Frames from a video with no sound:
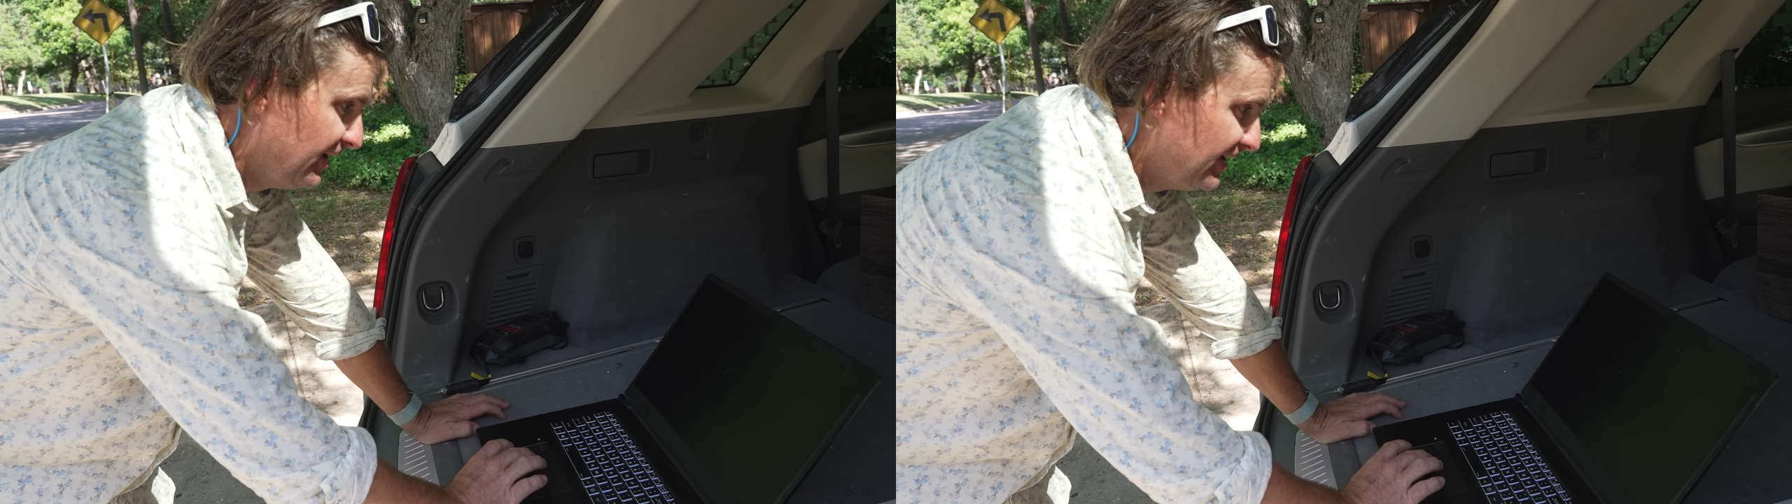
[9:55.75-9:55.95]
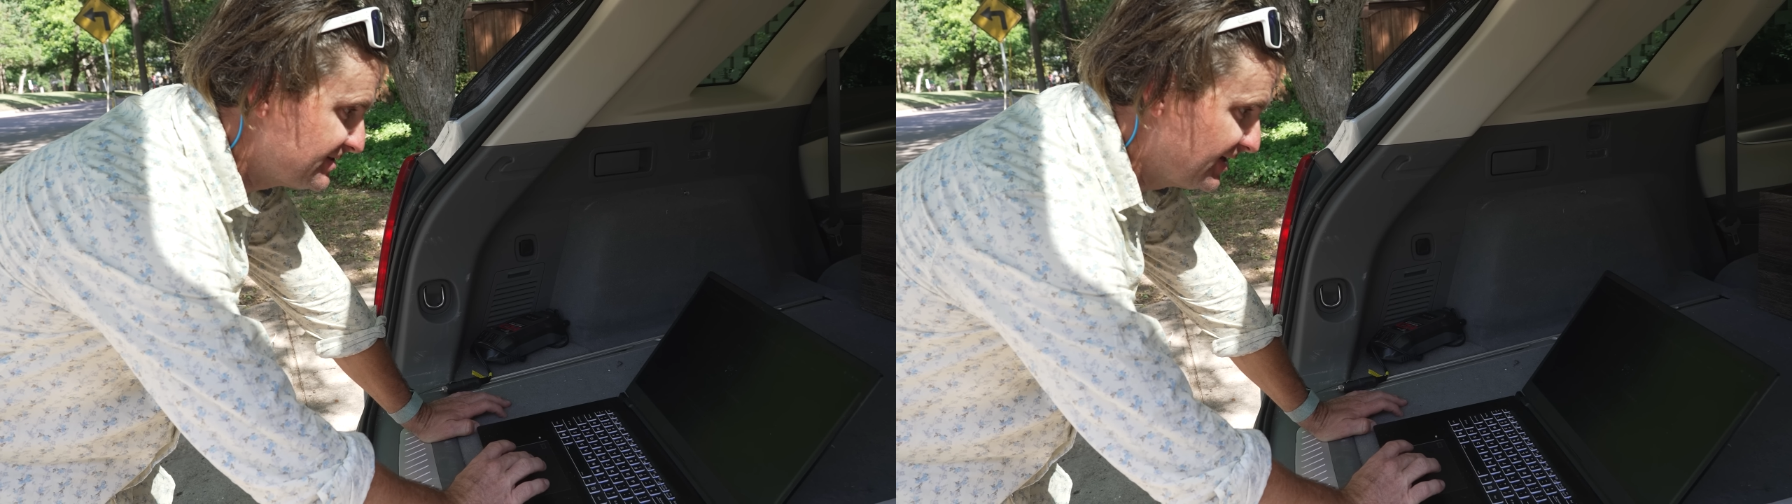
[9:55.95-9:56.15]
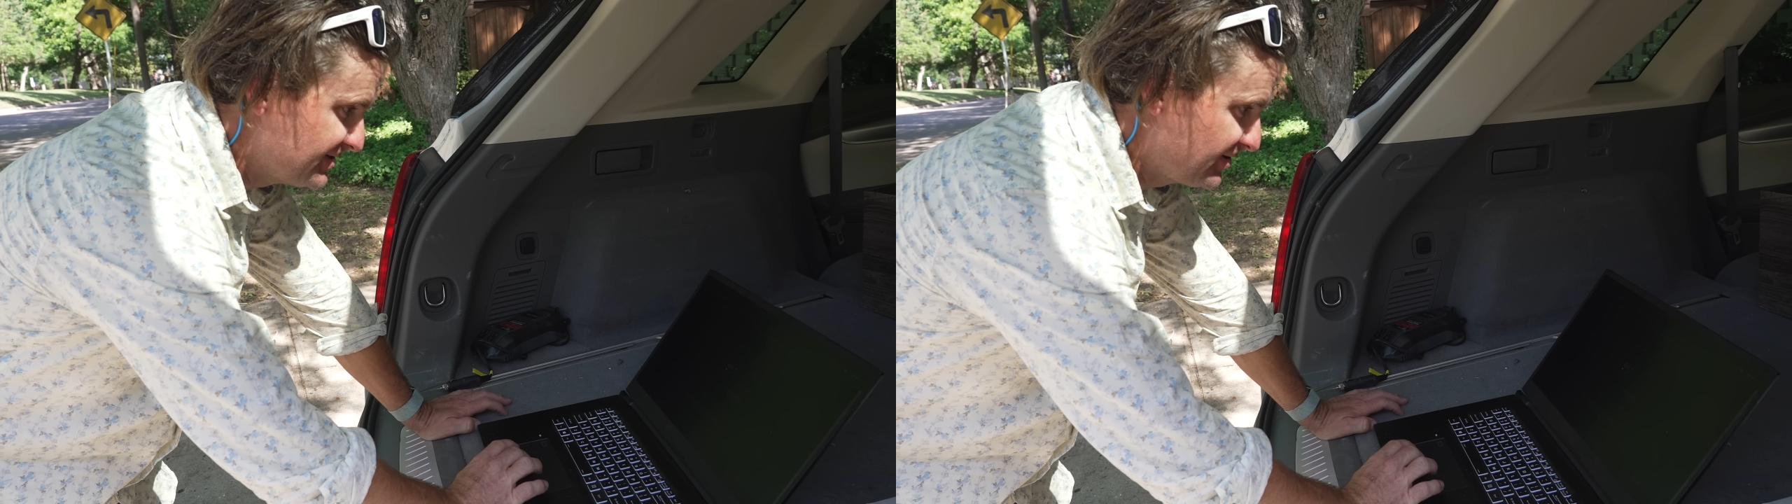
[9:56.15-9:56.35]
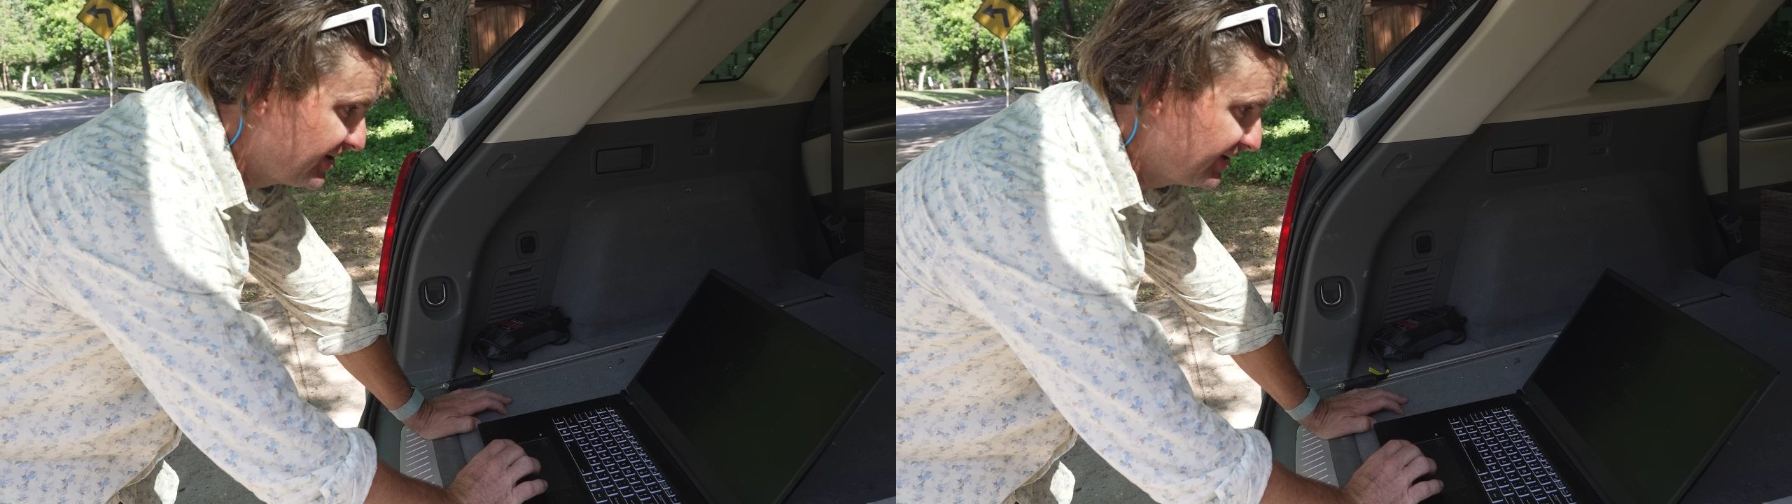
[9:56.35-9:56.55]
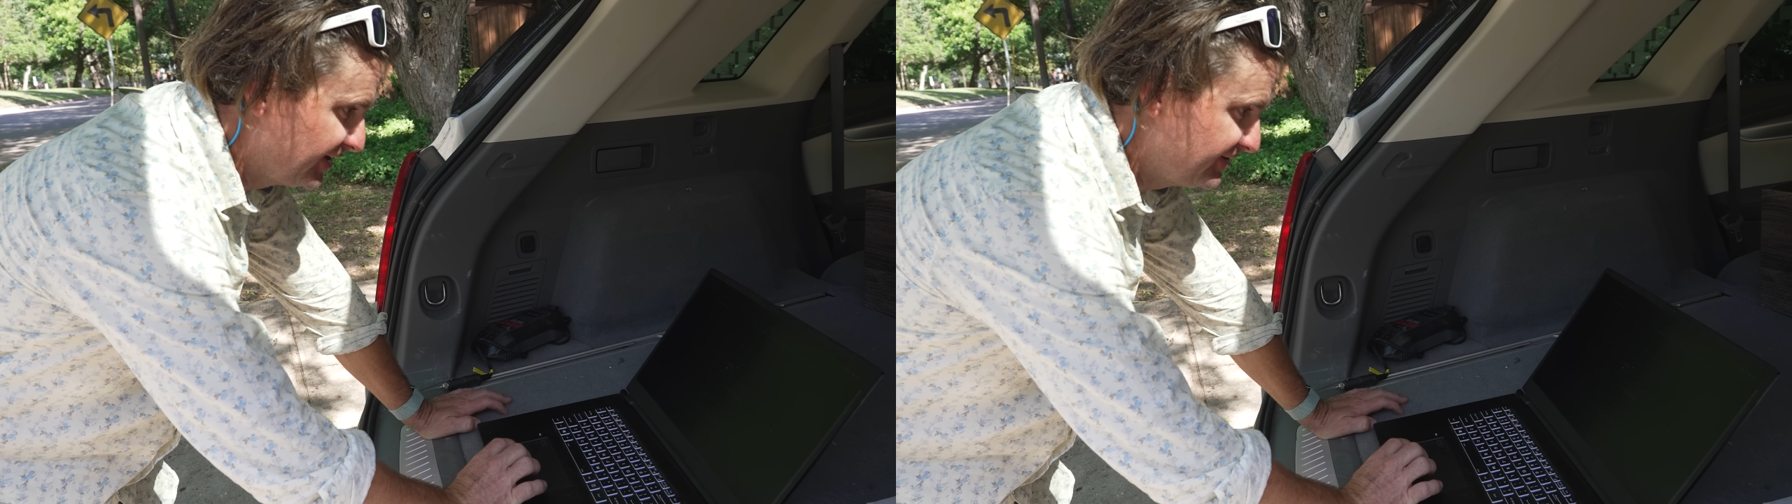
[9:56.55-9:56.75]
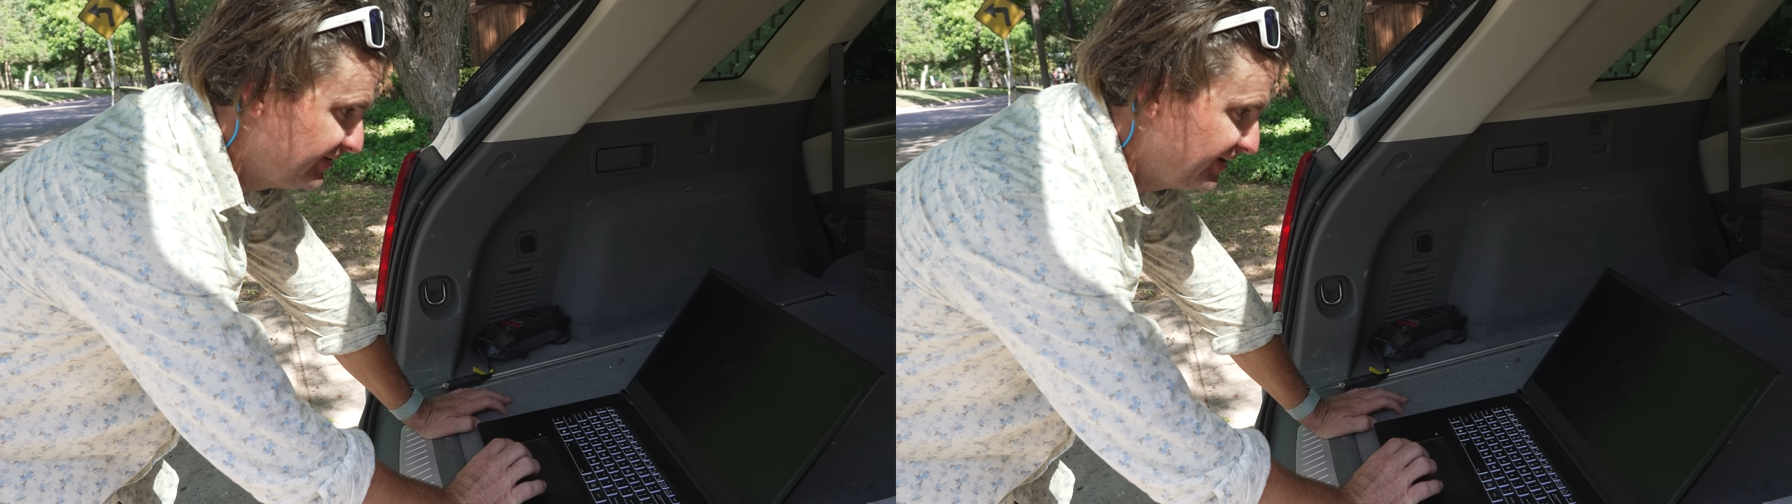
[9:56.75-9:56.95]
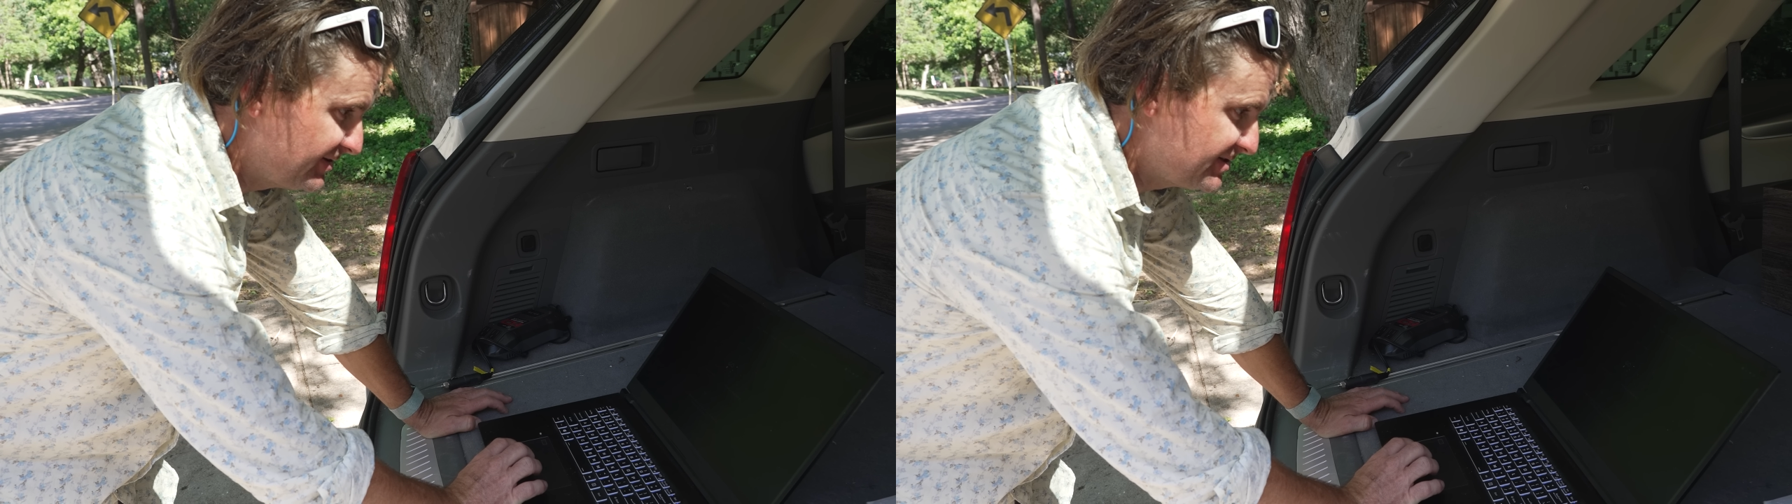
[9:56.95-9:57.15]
It's nice, already connected there.